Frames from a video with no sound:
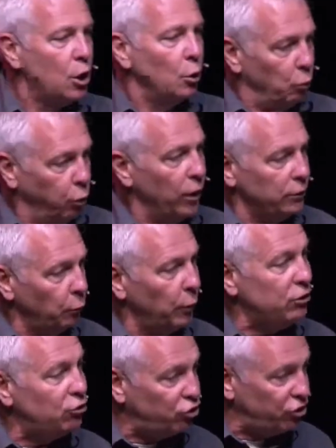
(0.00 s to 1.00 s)
wouldn't we
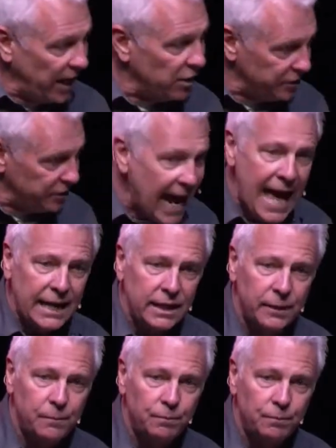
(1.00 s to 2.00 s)
share that?
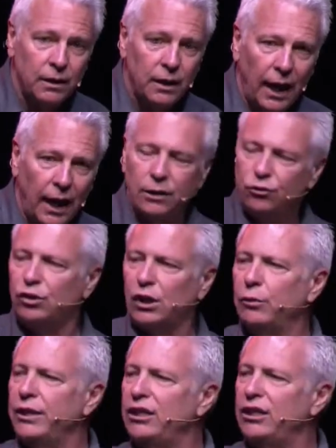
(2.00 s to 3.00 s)
And
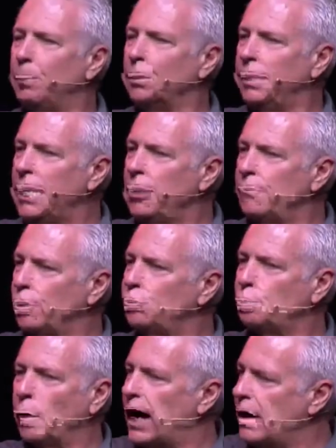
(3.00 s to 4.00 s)
so these believers,
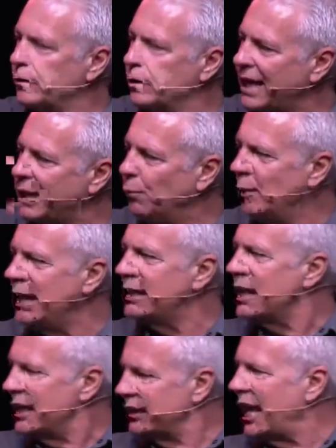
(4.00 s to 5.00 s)
wherever they went,
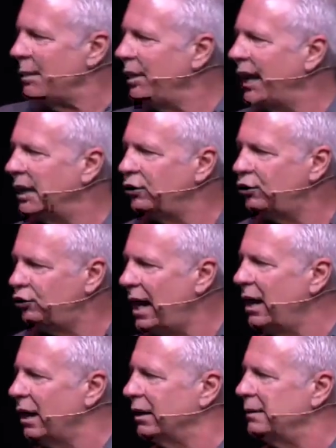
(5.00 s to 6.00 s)
they began to
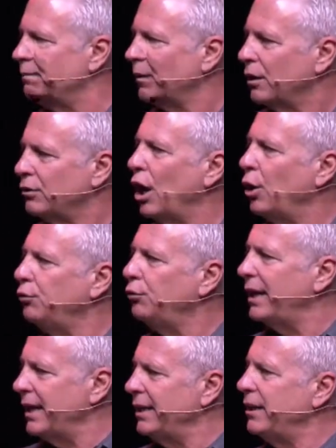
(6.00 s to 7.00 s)
share. And those
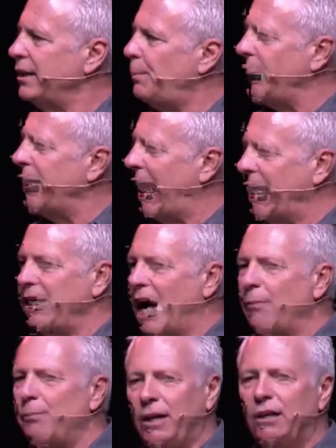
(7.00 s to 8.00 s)
that ended up in
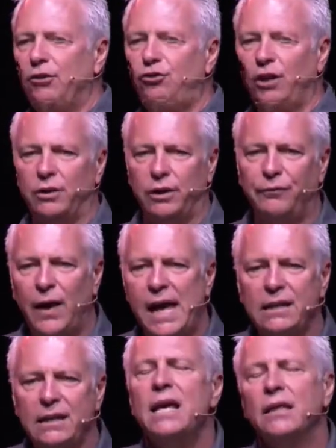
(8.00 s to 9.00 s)
Antioch began to share their
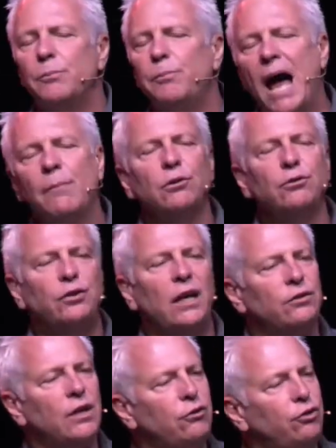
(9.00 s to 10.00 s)
faith. The Bible
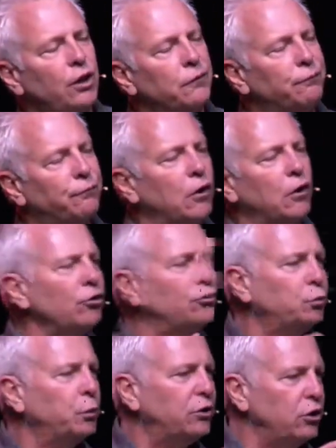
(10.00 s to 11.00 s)
says they shared first
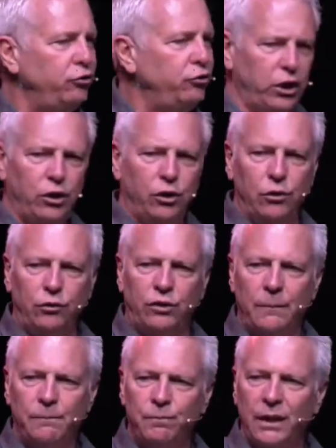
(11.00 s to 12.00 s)
with the Jews
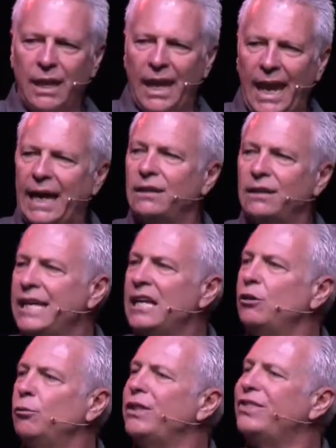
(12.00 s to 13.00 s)
and
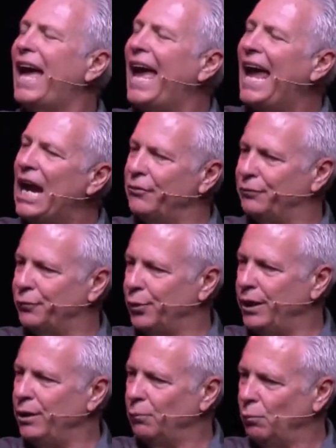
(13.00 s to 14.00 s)
then with
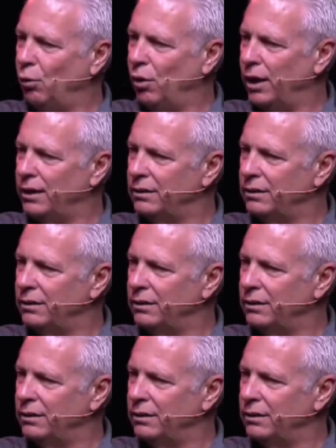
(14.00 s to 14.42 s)
everyone.